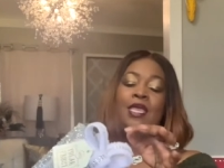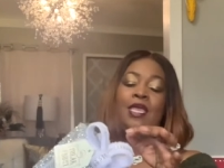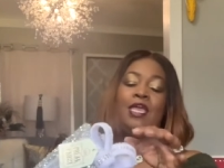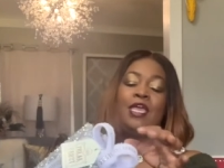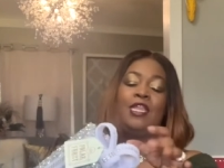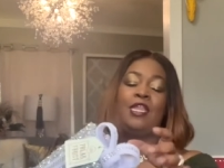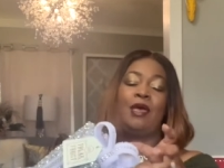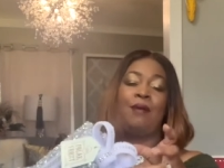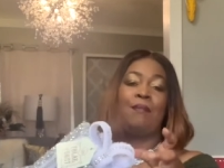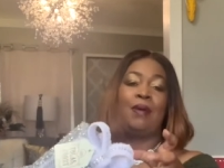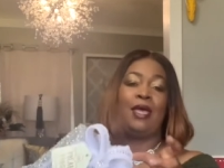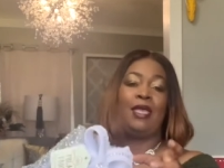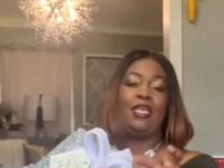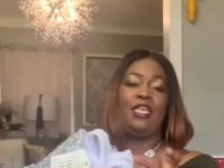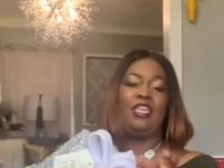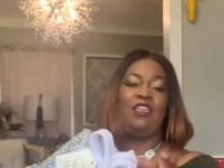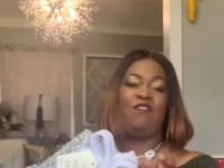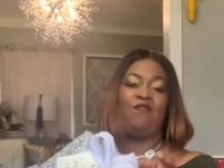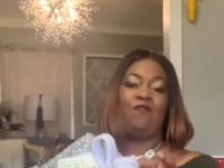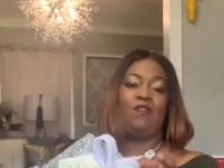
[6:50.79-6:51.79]
and I might
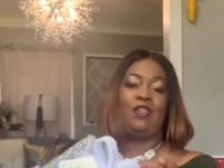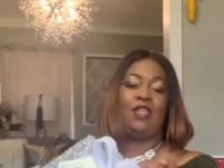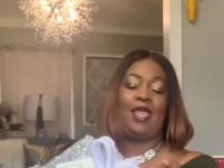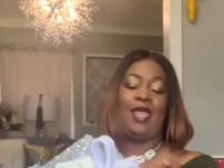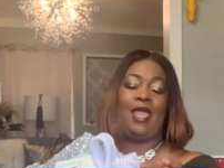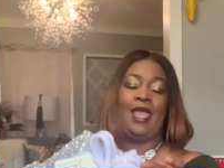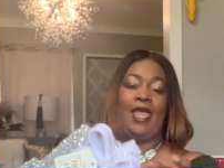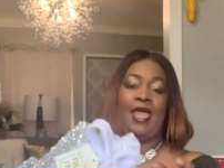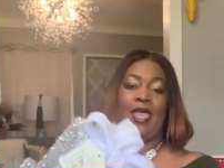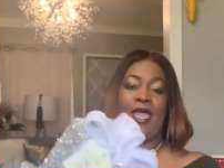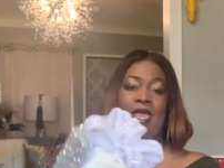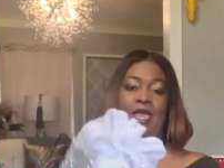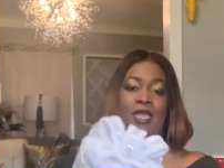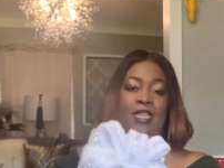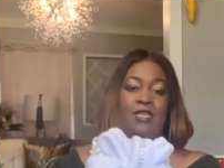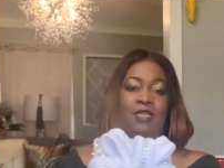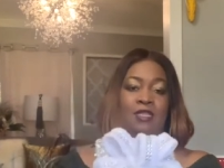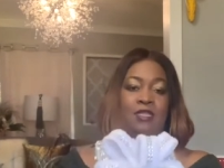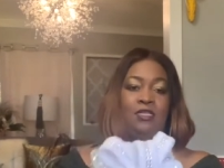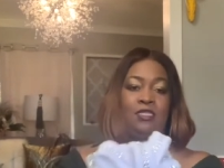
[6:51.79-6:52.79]
even
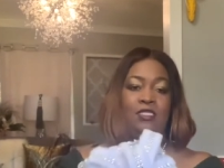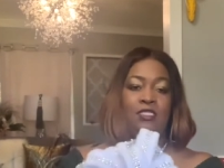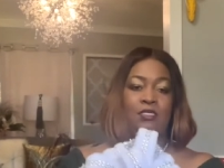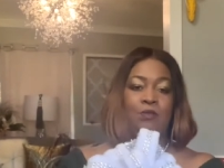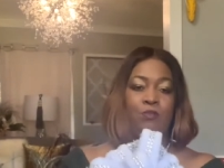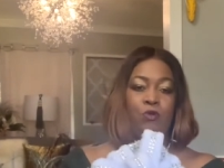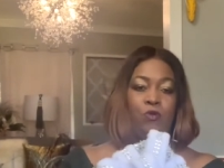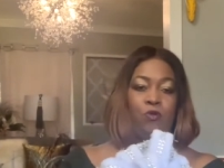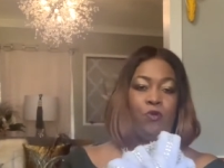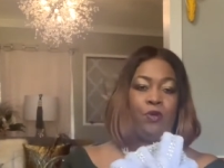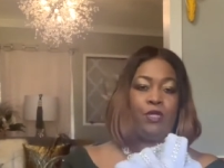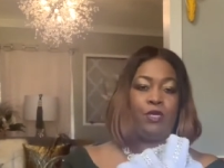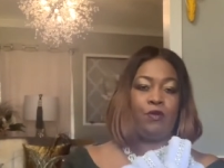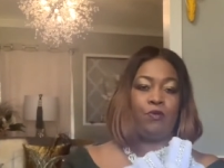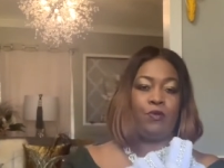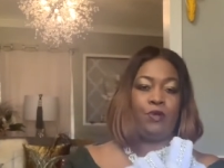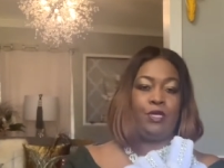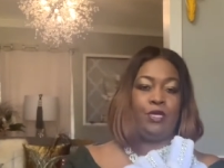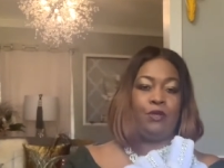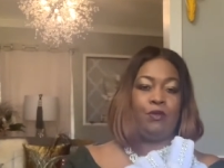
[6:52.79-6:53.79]
add some
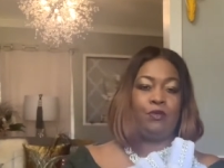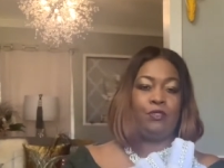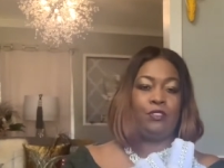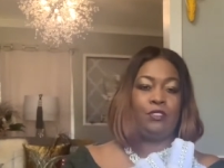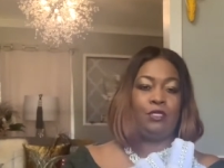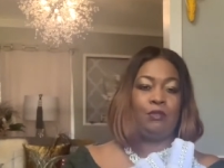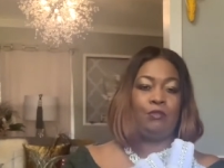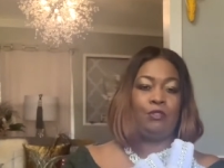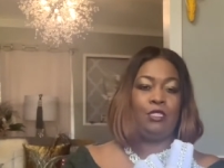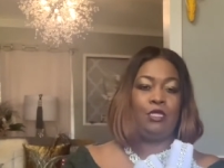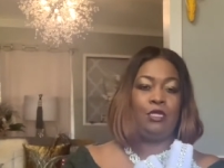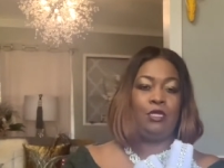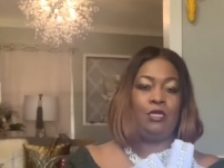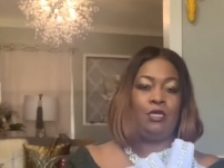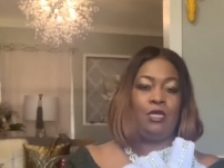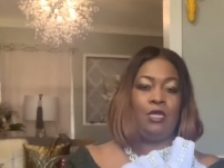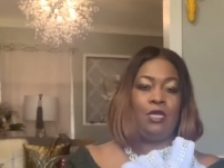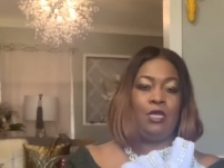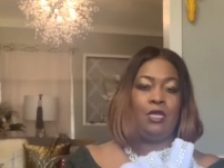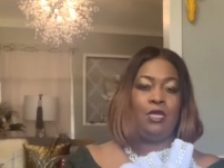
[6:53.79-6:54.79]
greenery or something
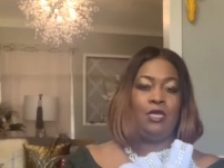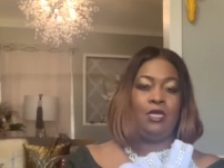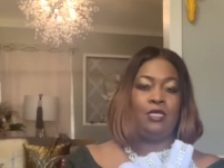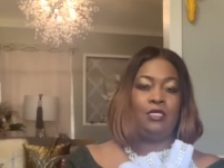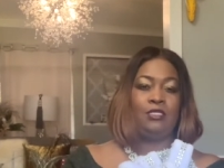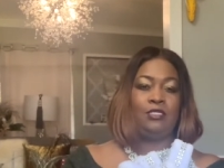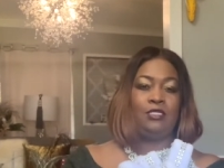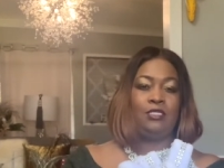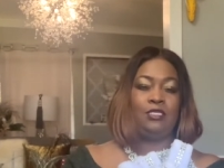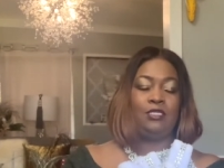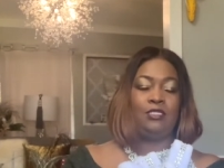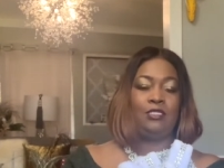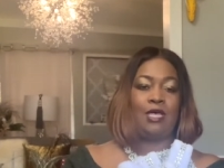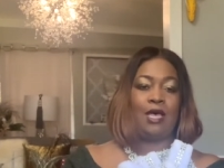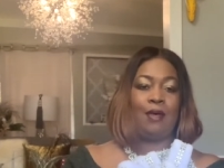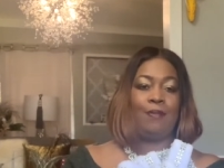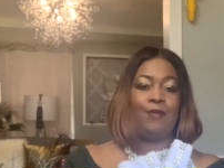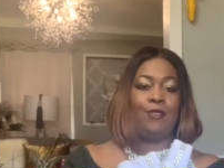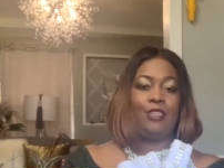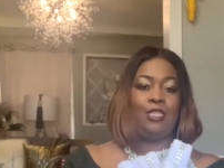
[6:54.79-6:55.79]
to the
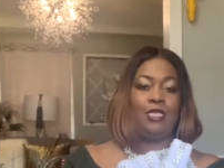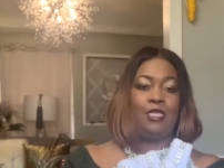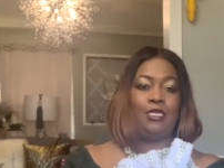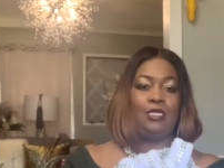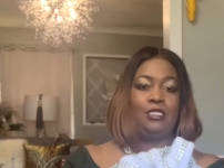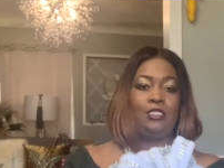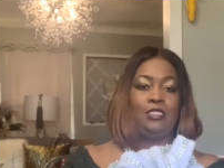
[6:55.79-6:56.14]
top of this